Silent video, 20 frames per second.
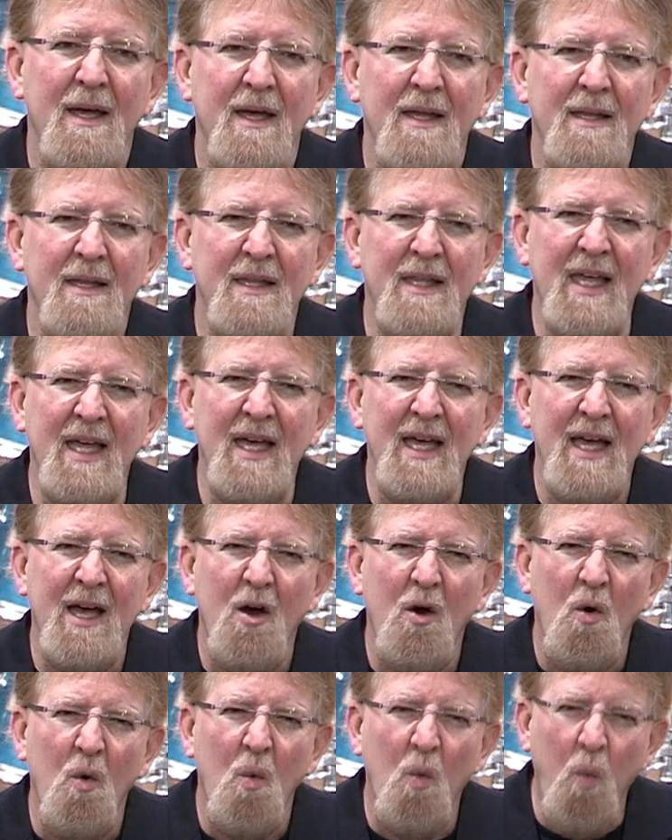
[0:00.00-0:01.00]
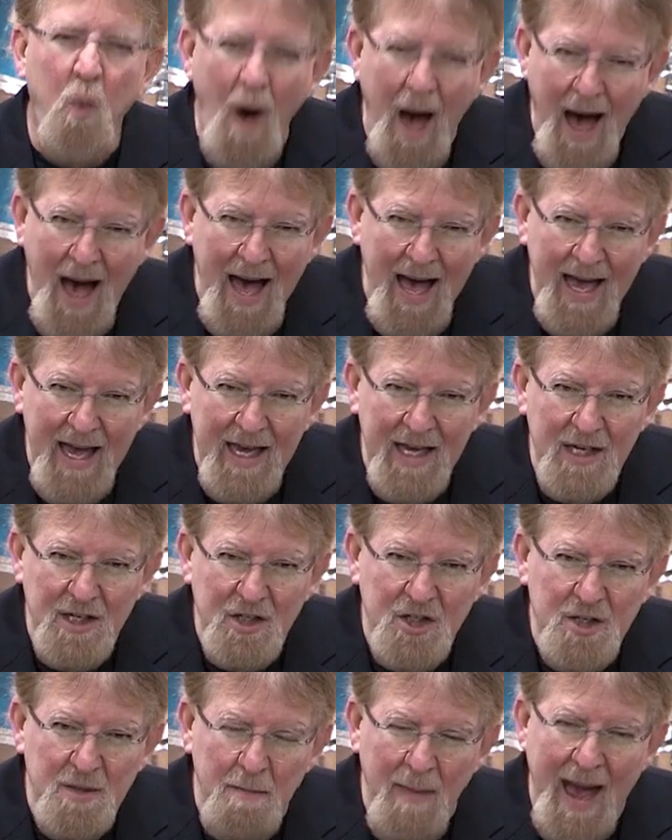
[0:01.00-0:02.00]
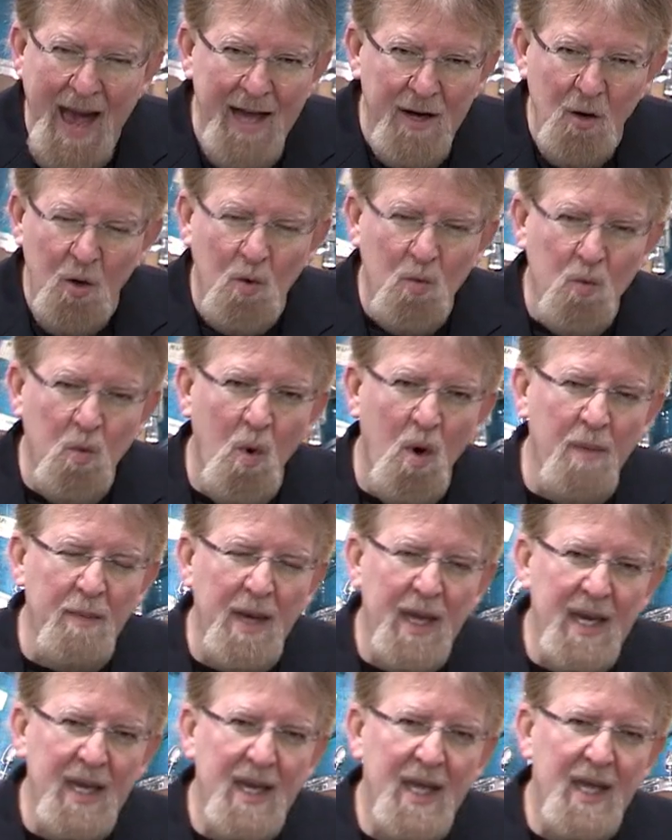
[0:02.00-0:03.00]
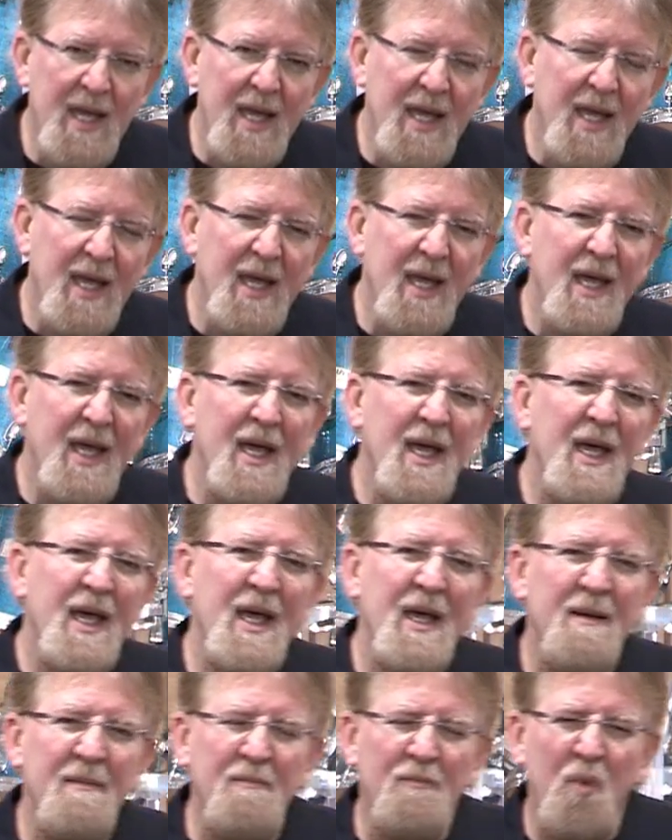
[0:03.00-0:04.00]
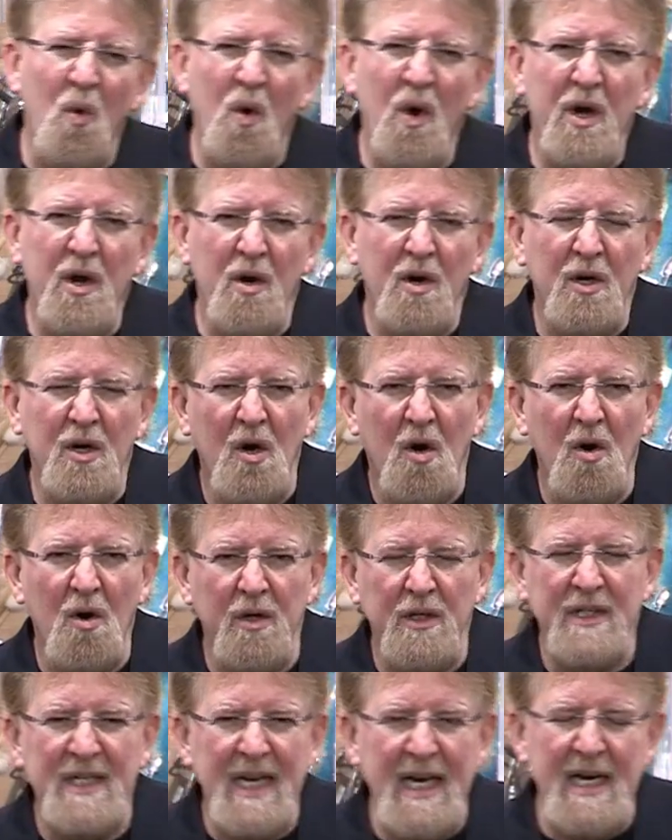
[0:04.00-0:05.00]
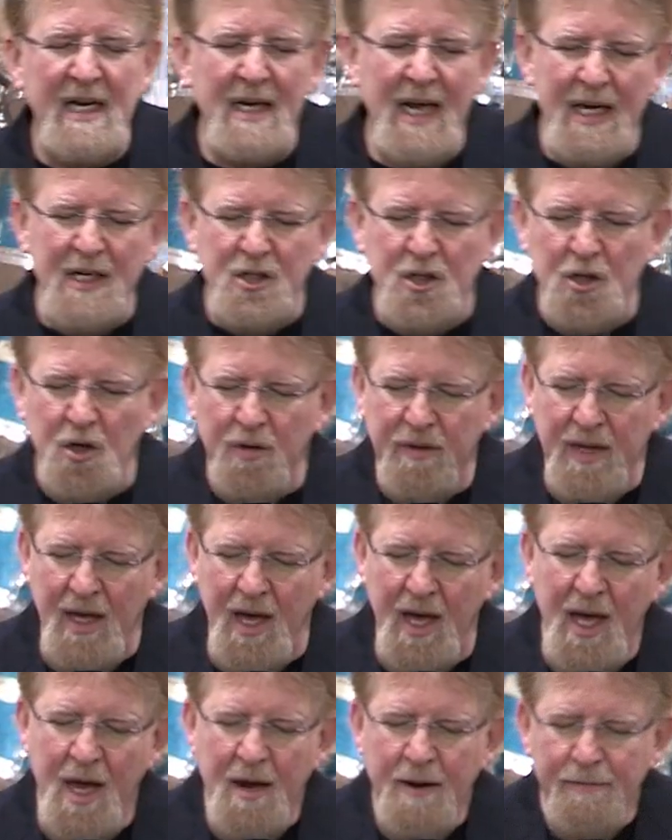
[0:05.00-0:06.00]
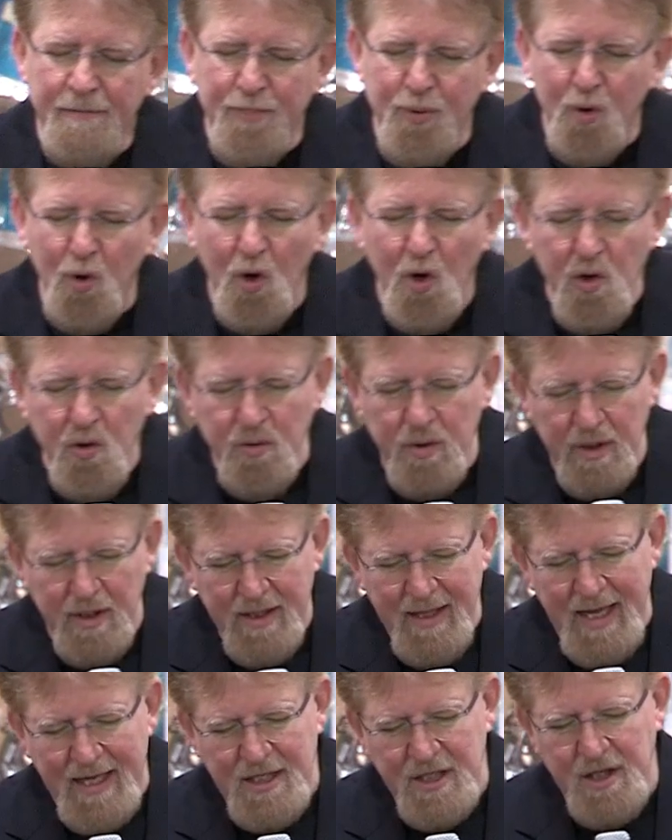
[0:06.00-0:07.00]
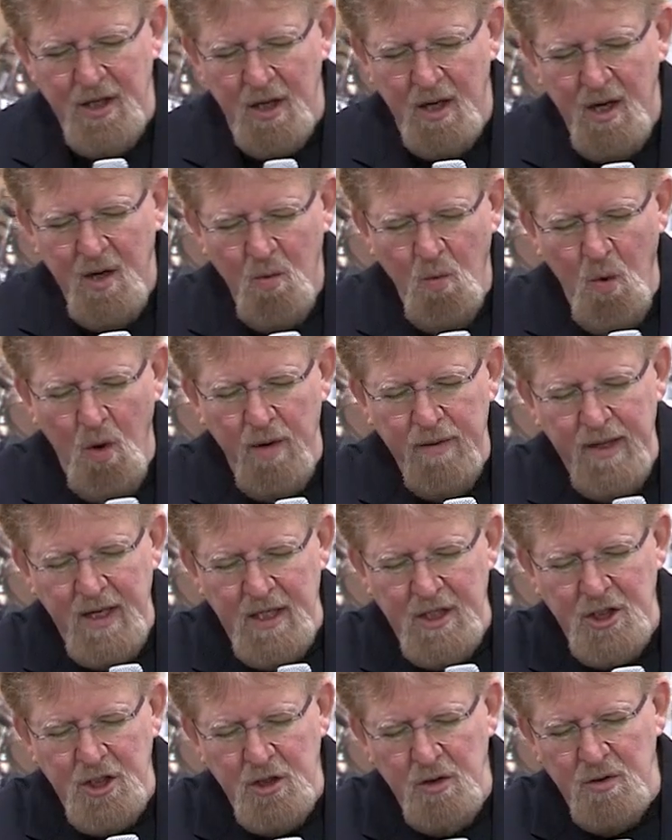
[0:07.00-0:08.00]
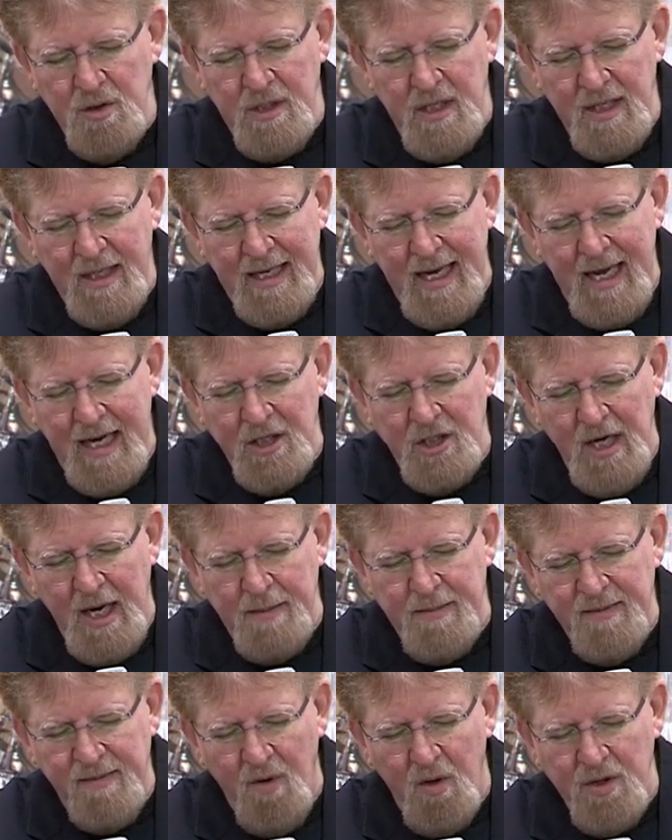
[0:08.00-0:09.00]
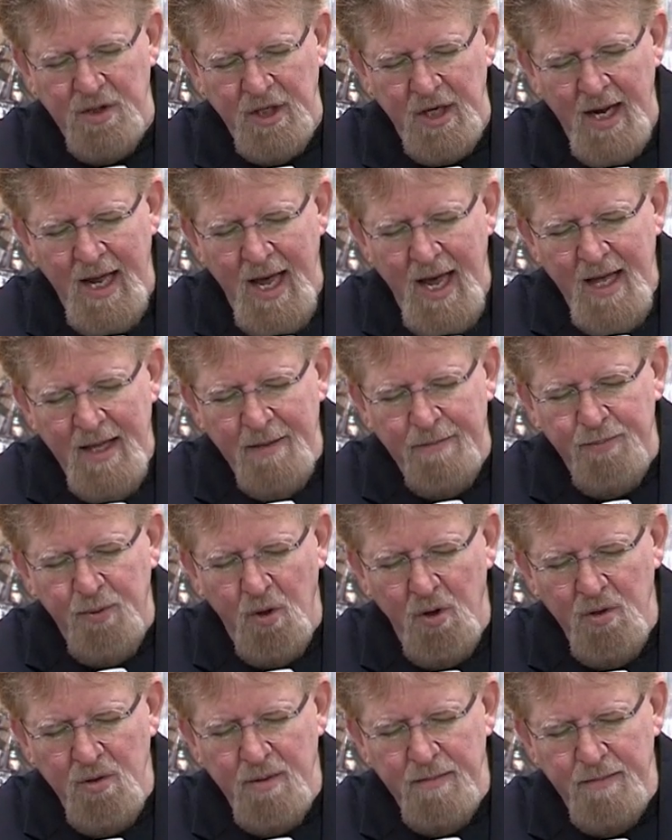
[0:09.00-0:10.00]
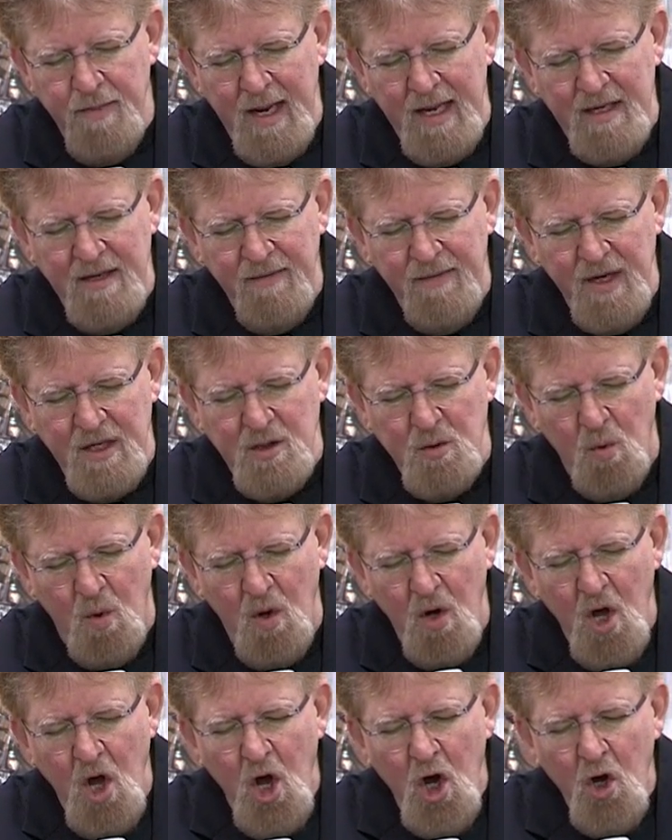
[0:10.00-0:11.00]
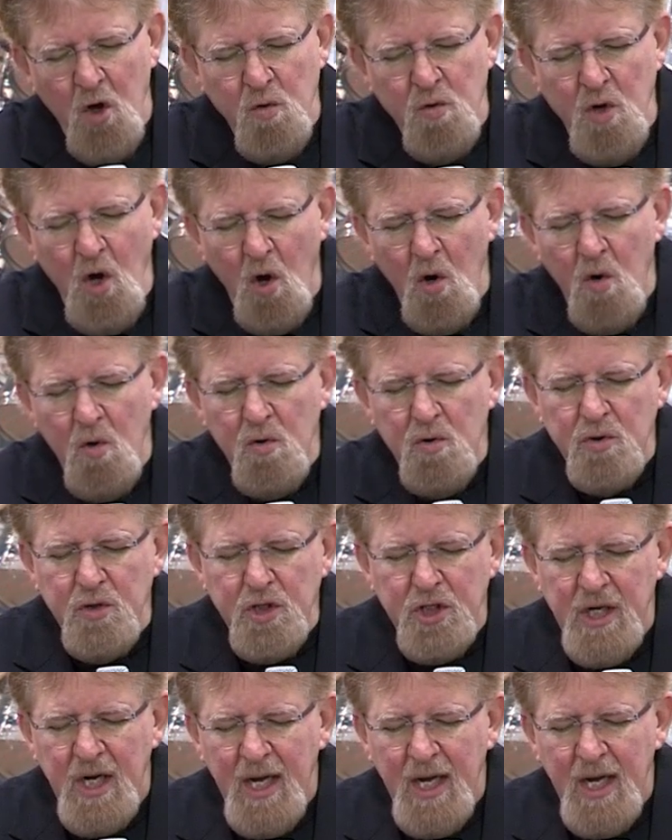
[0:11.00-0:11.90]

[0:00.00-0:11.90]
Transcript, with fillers: the wise man or woman, boy or girl, teenager, the prudent, that's the word that is used in the King James Version, the prudent individual who knows